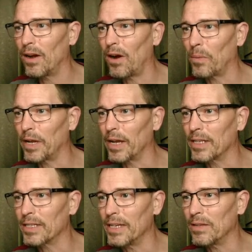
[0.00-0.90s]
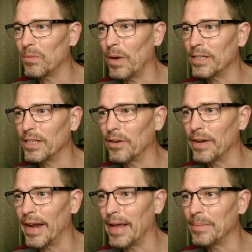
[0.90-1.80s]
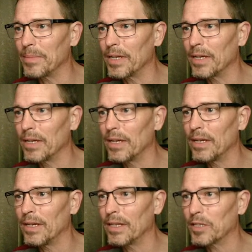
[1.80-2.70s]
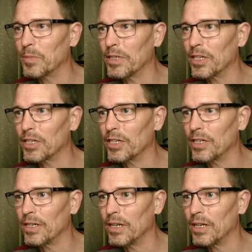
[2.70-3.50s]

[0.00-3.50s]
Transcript: Are we going to see the ones that are named this position?